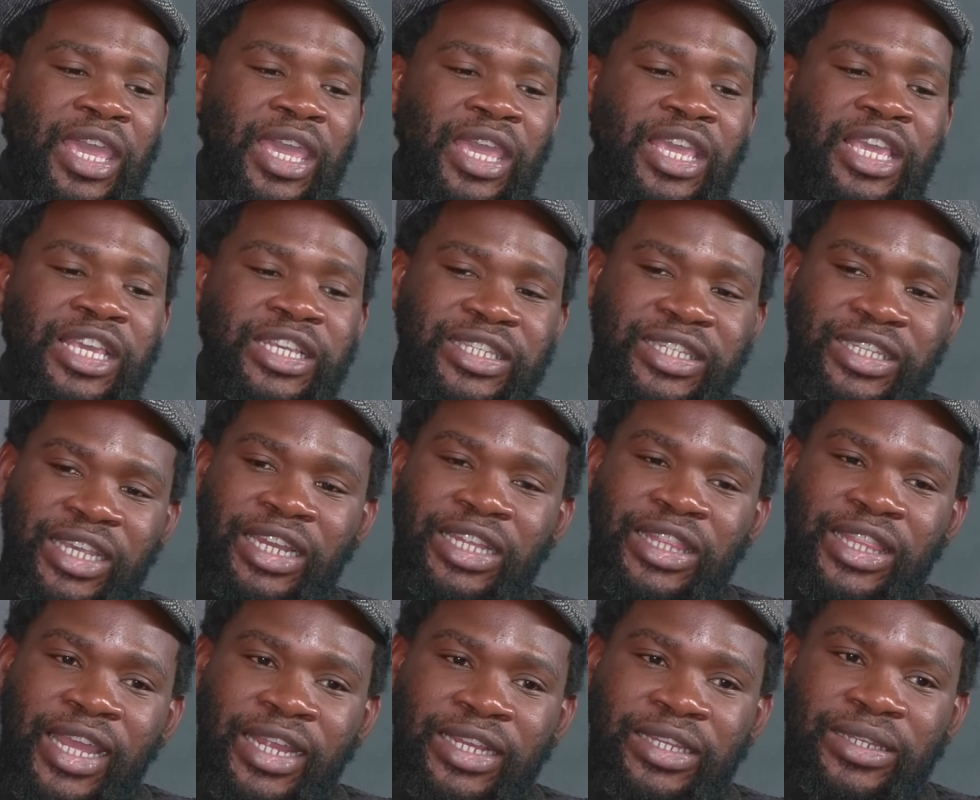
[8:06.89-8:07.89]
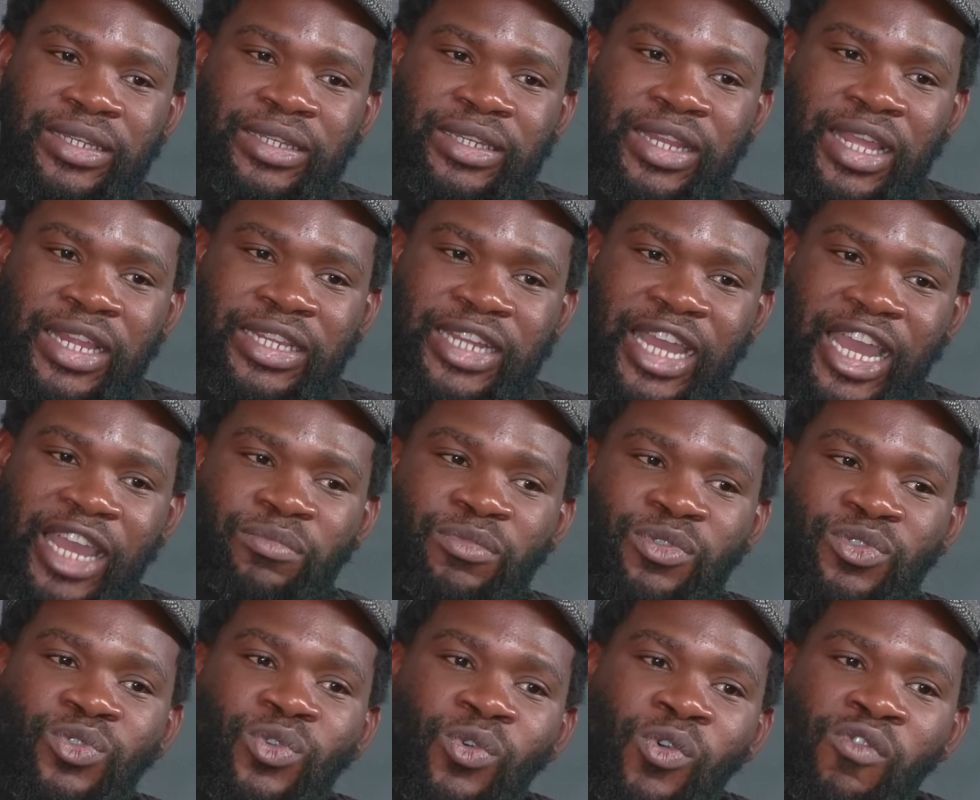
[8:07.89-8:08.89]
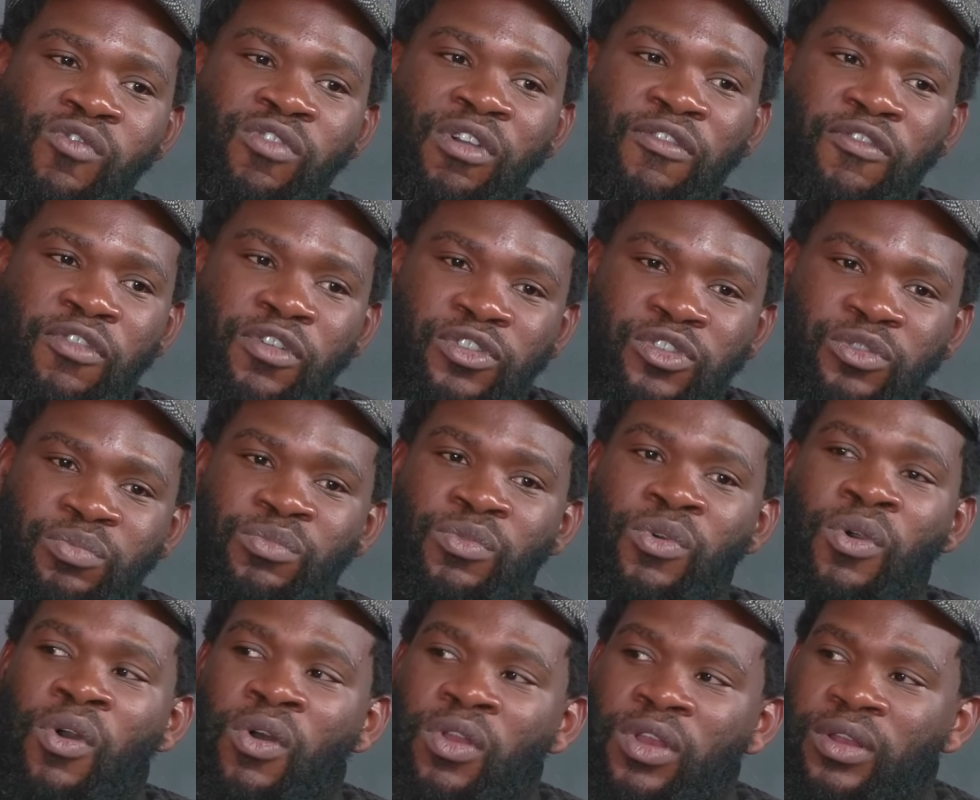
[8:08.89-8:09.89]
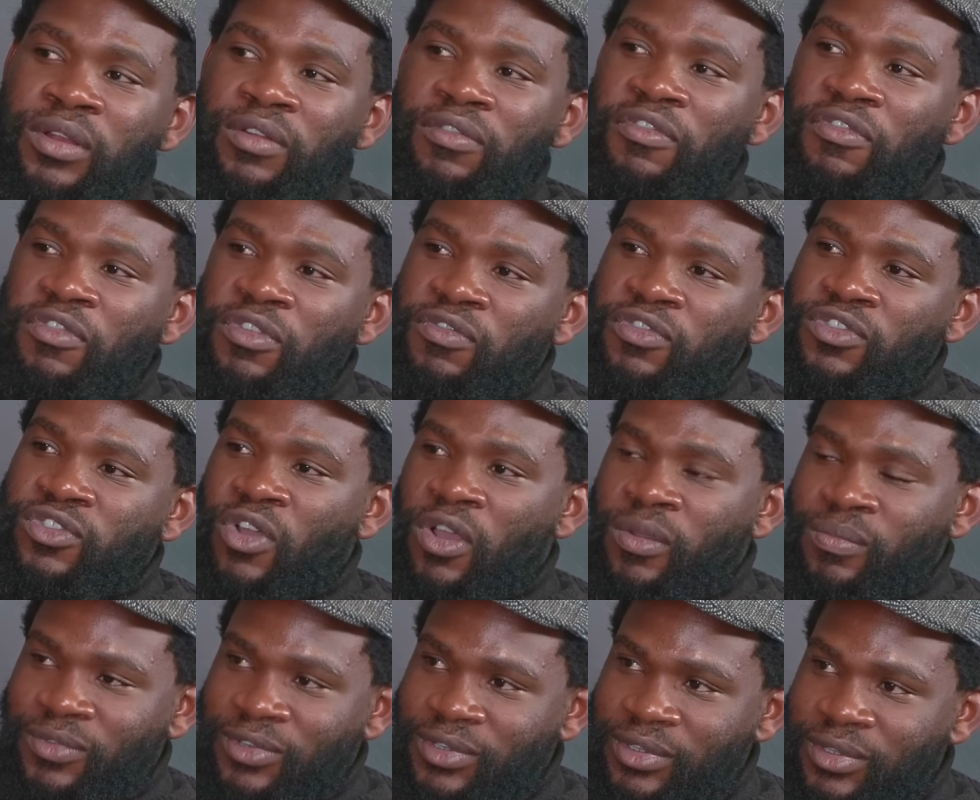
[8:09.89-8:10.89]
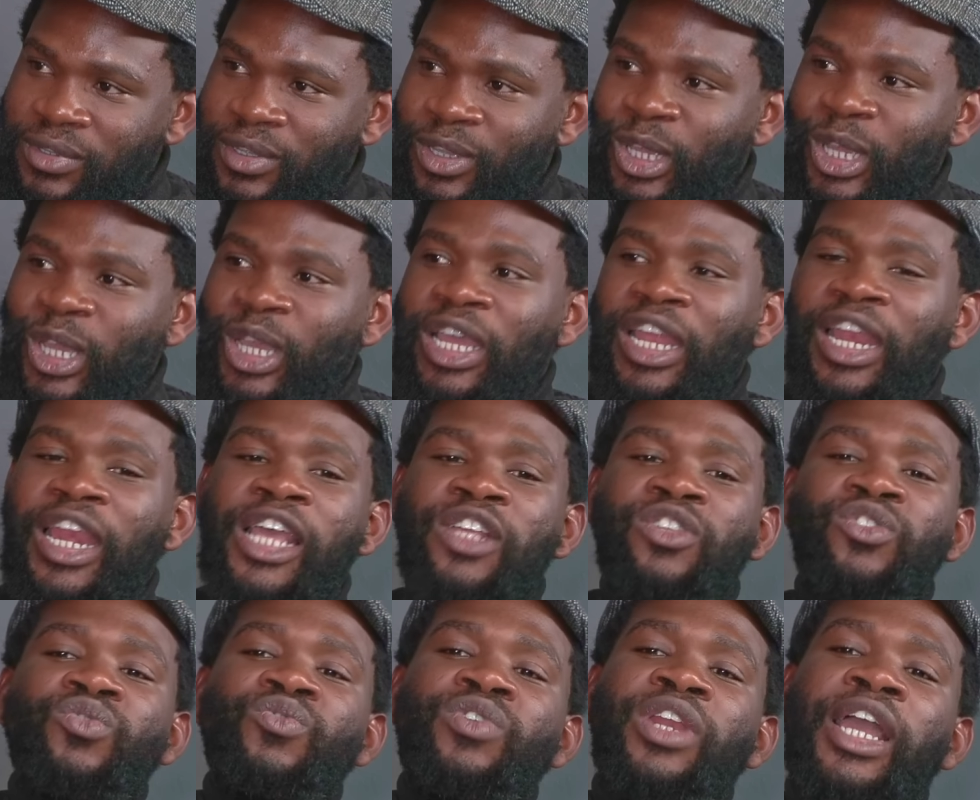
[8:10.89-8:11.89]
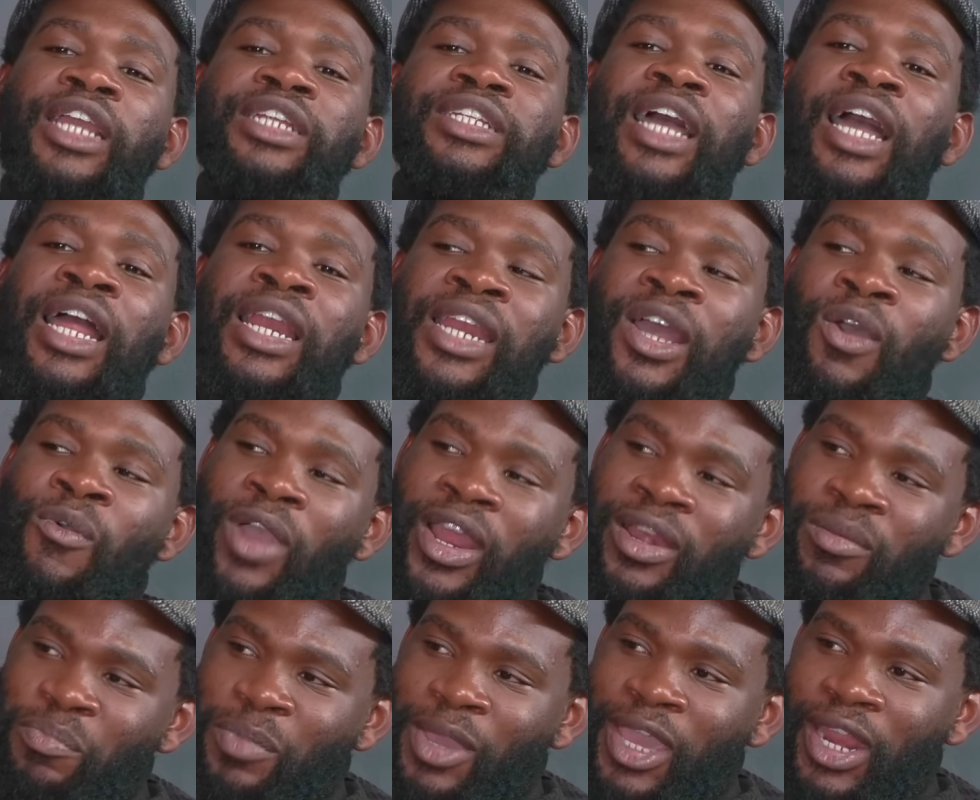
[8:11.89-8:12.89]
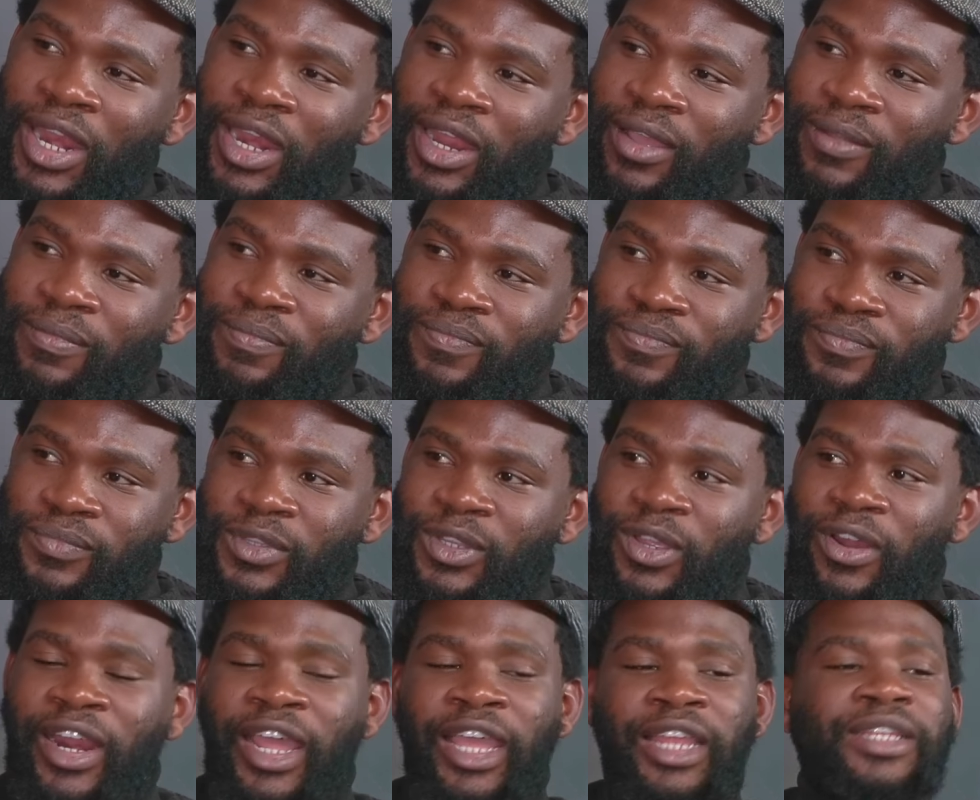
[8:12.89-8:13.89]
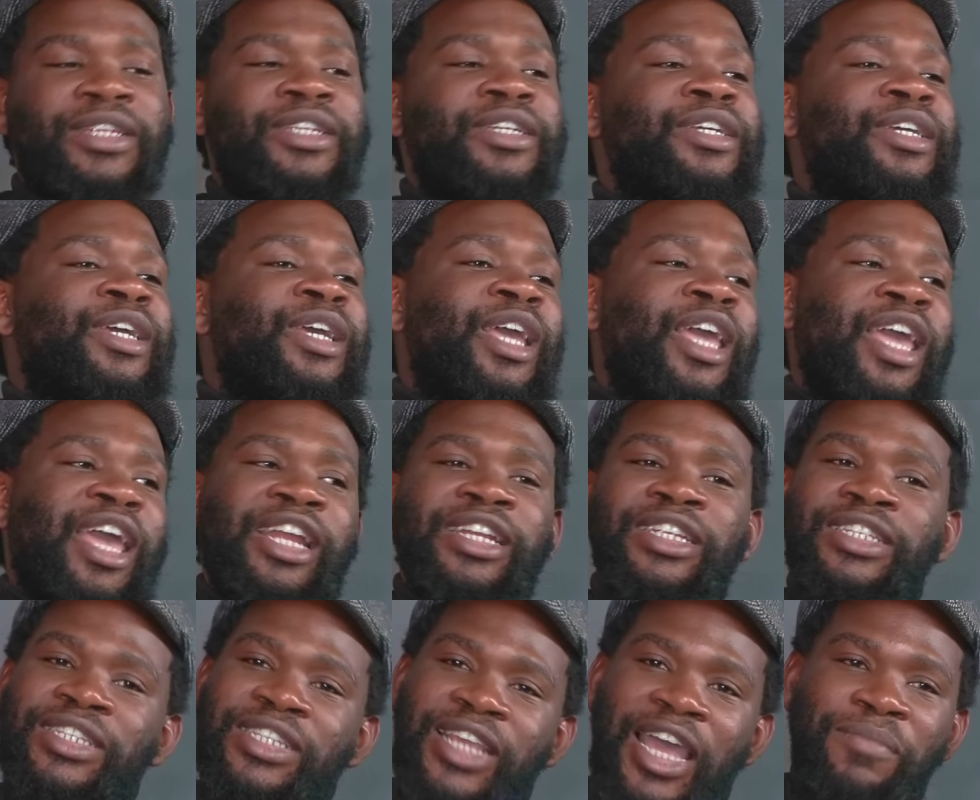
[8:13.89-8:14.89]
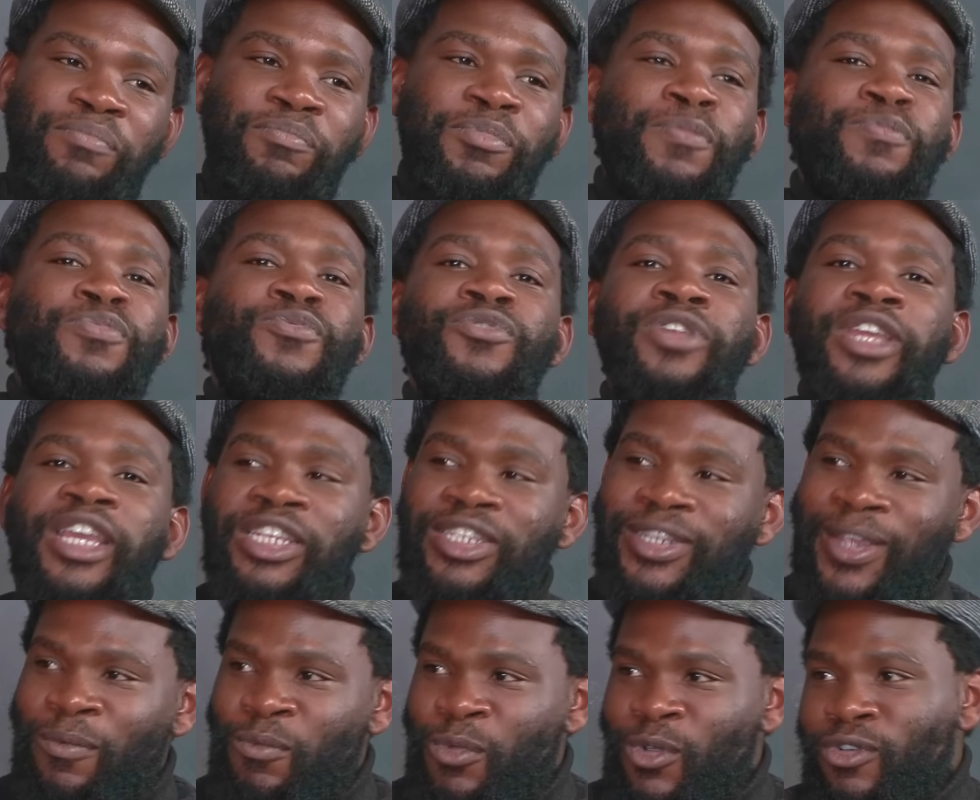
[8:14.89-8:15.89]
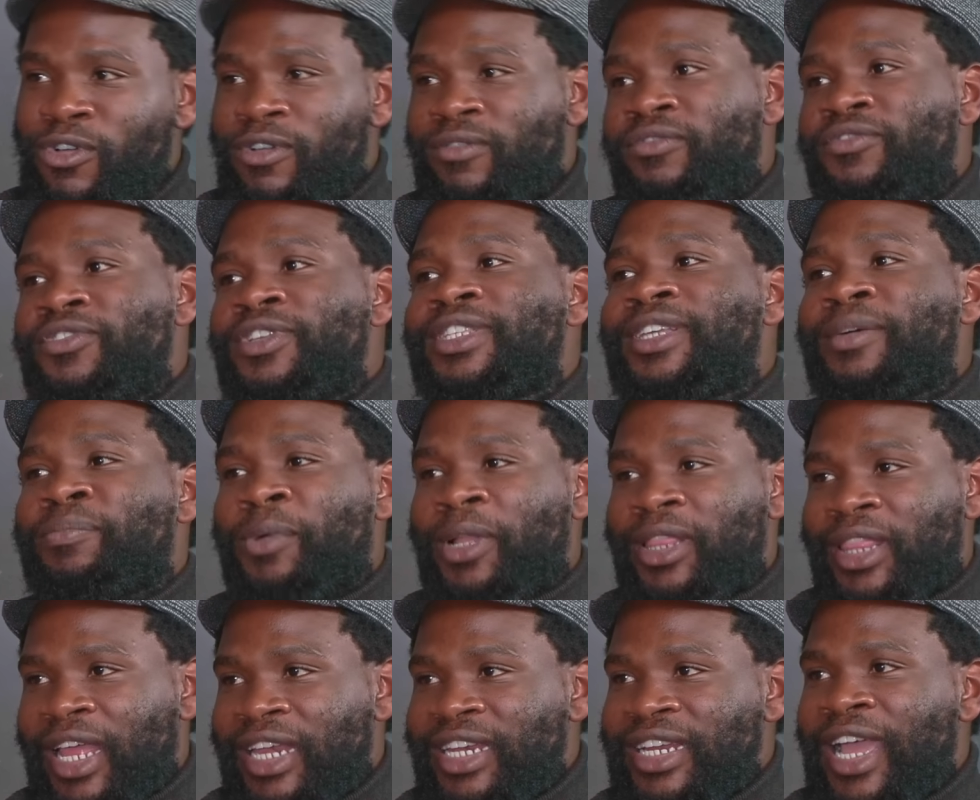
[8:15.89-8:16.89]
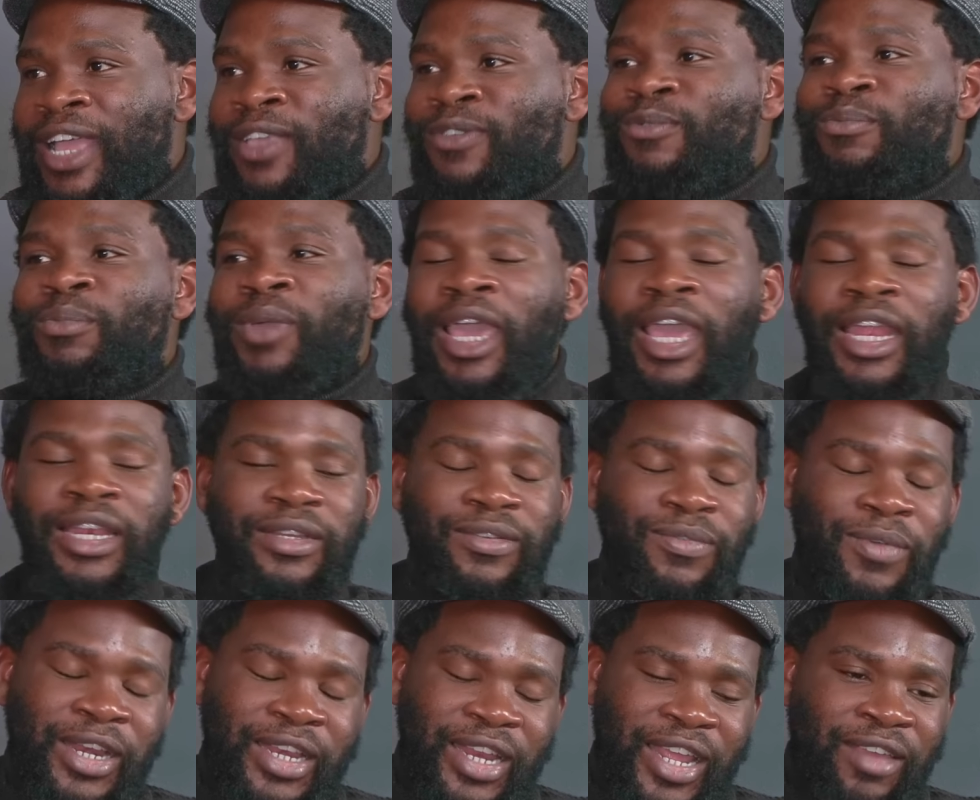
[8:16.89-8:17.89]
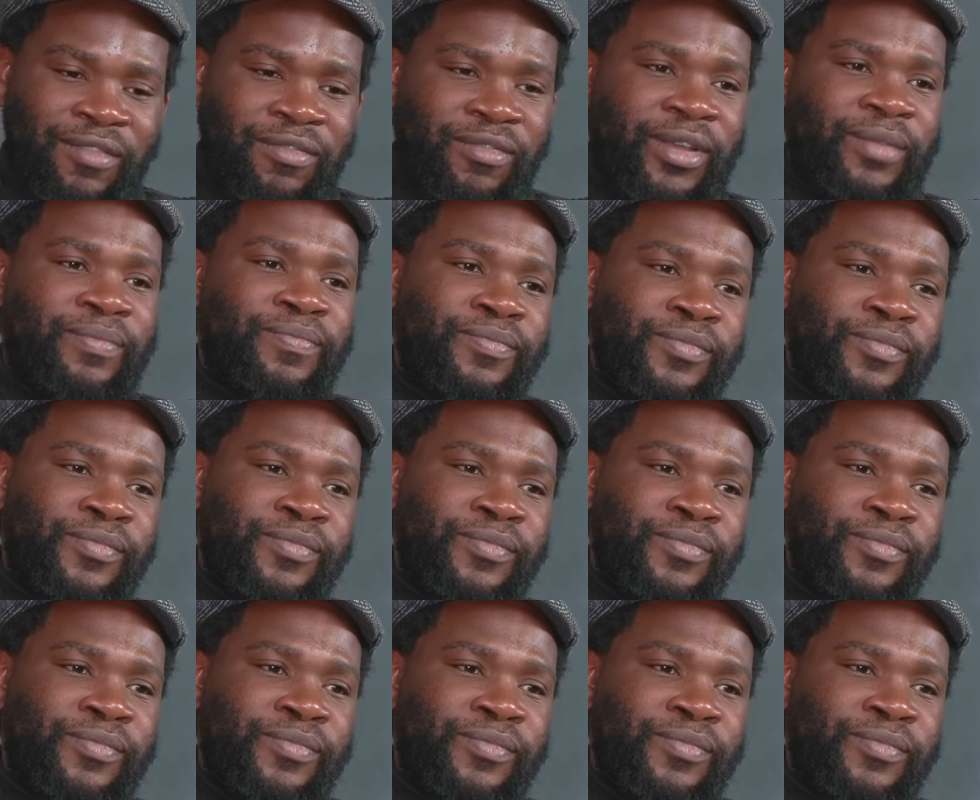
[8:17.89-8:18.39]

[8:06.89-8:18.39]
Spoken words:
He said that the time is over for small fiefdoms. Let's unite under one banner, right? And some people will convinced about that argument, whatever.